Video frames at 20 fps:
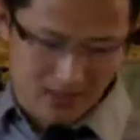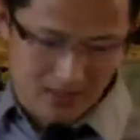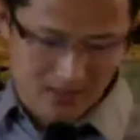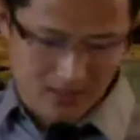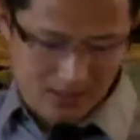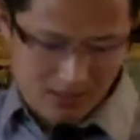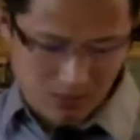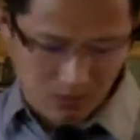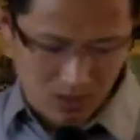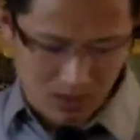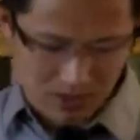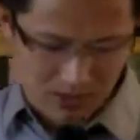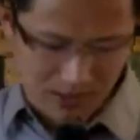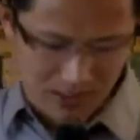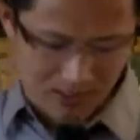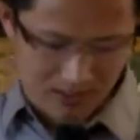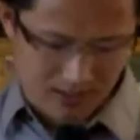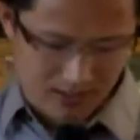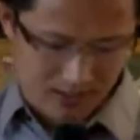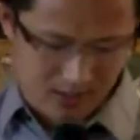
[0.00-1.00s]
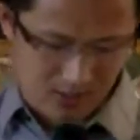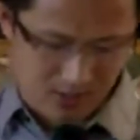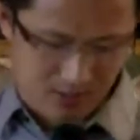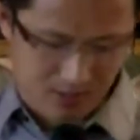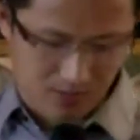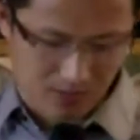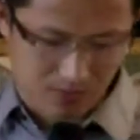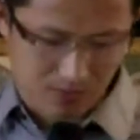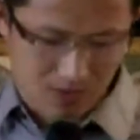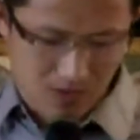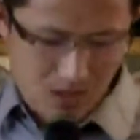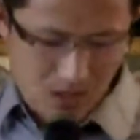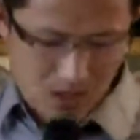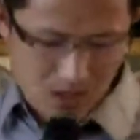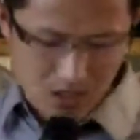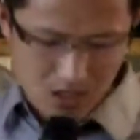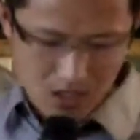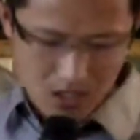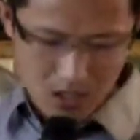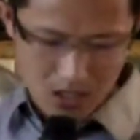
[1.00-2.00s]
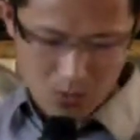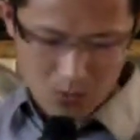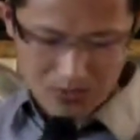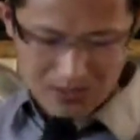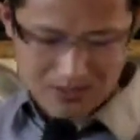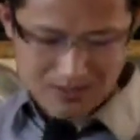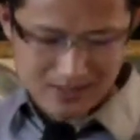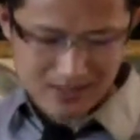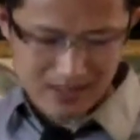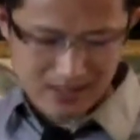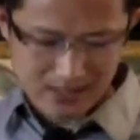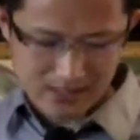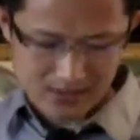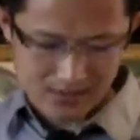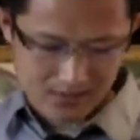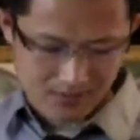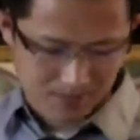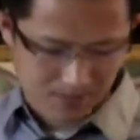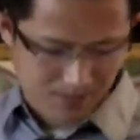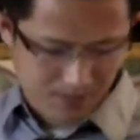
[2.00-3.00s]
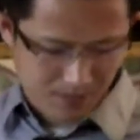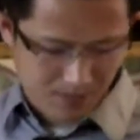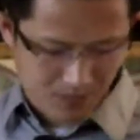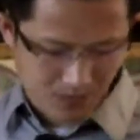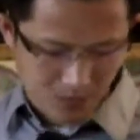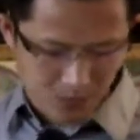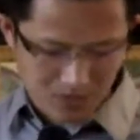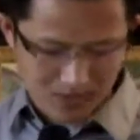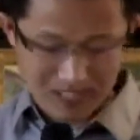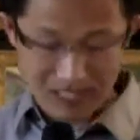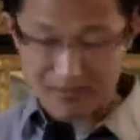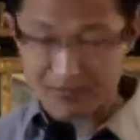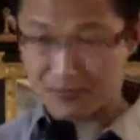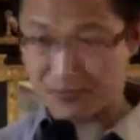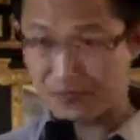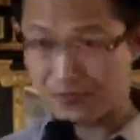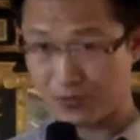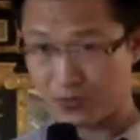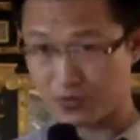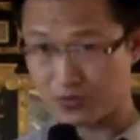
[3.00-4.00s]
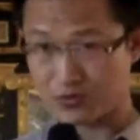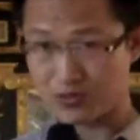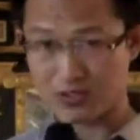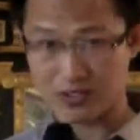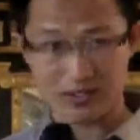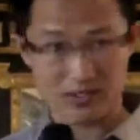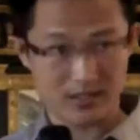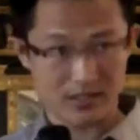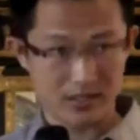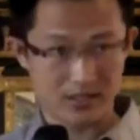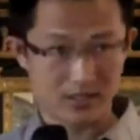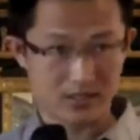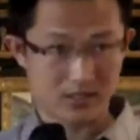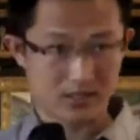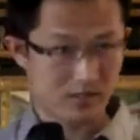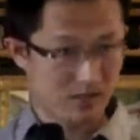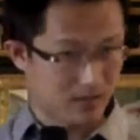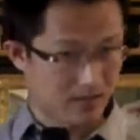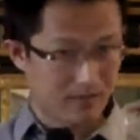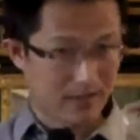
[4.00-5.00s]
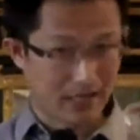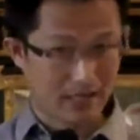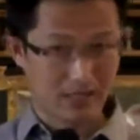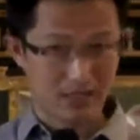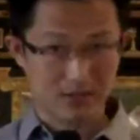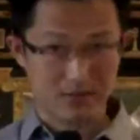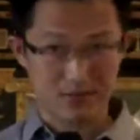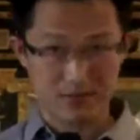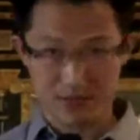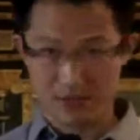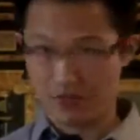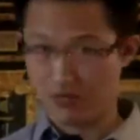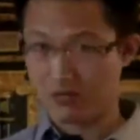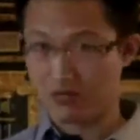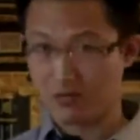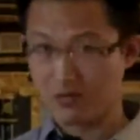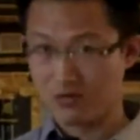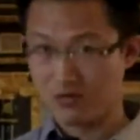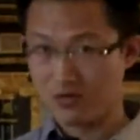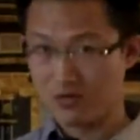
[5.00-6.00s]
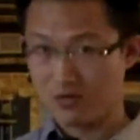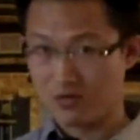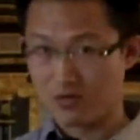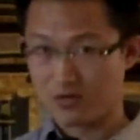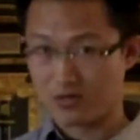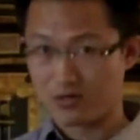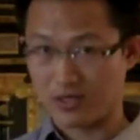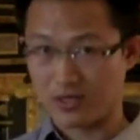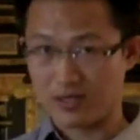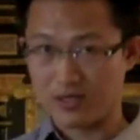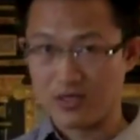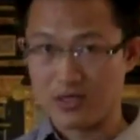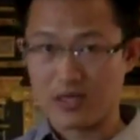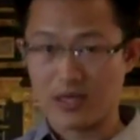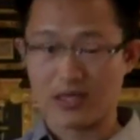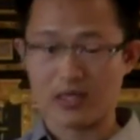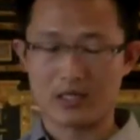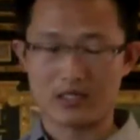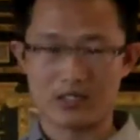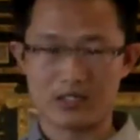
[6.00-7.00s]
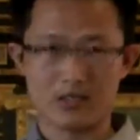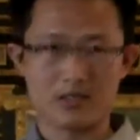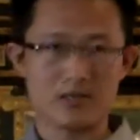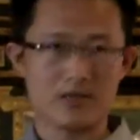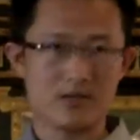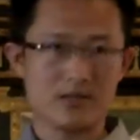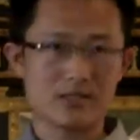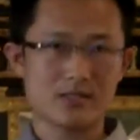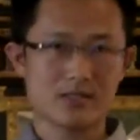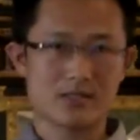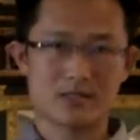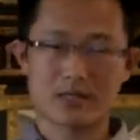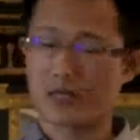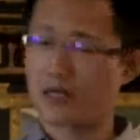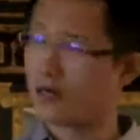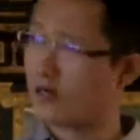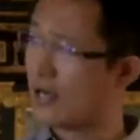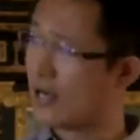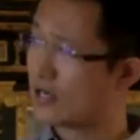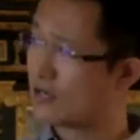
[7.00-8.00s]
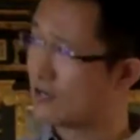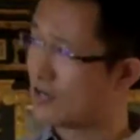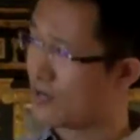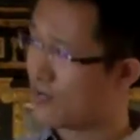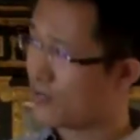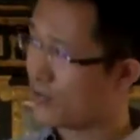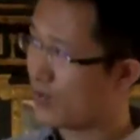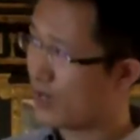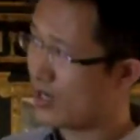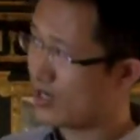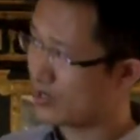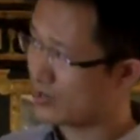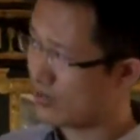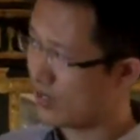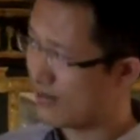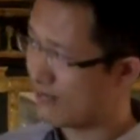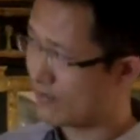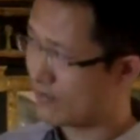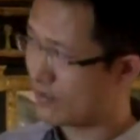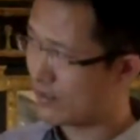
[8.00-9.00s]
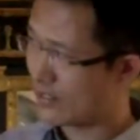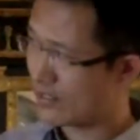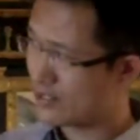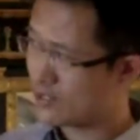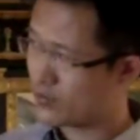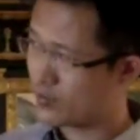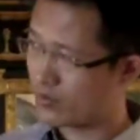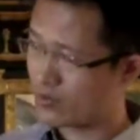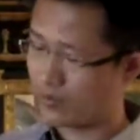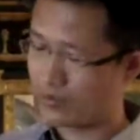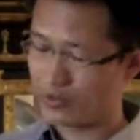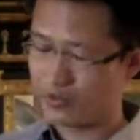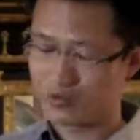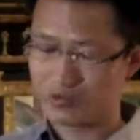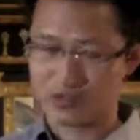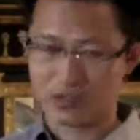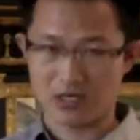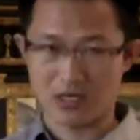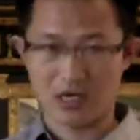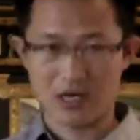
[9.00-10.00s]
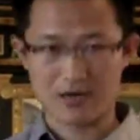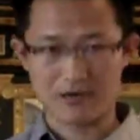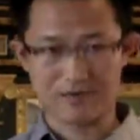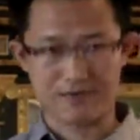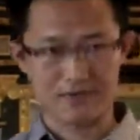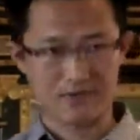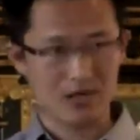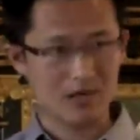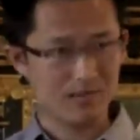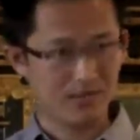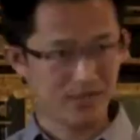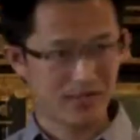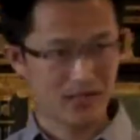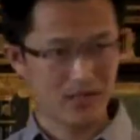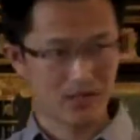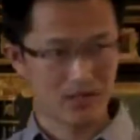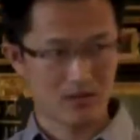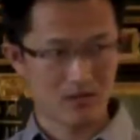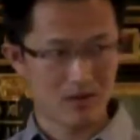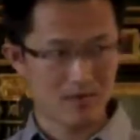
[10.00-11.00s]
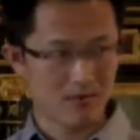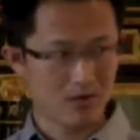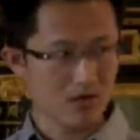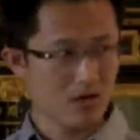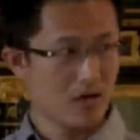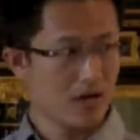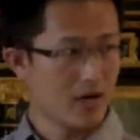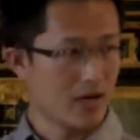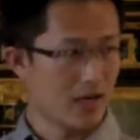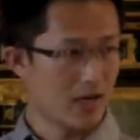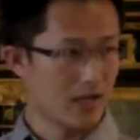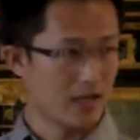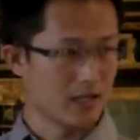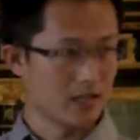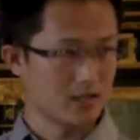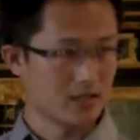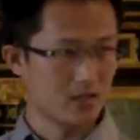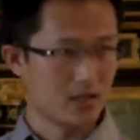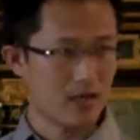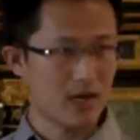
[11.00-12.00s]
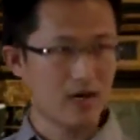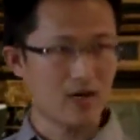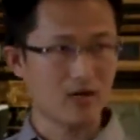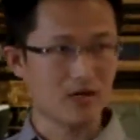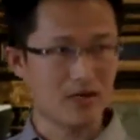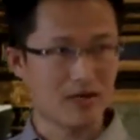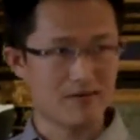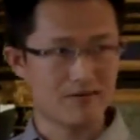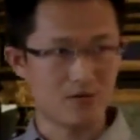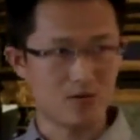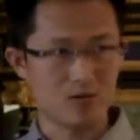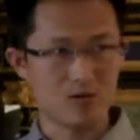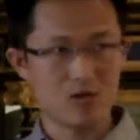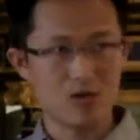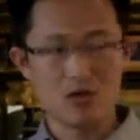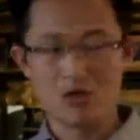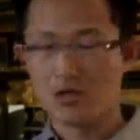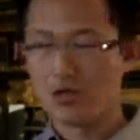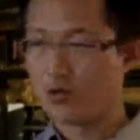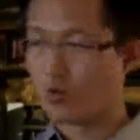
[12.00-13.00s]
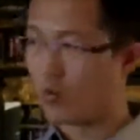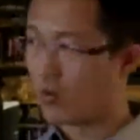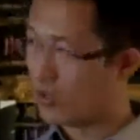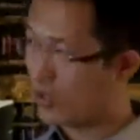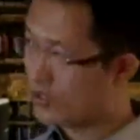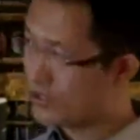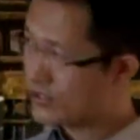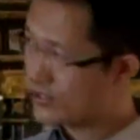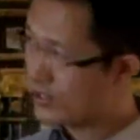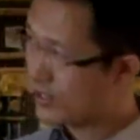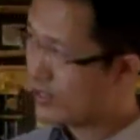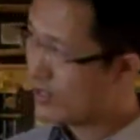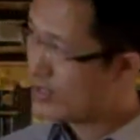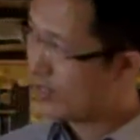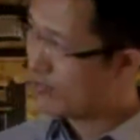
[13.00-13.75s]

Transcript: in this project is to, uh, we discussed what type of food is the best for you. Okay, and this is uh, actually a 300 level class where we used a lot of complicated grammar and uh, higher level words.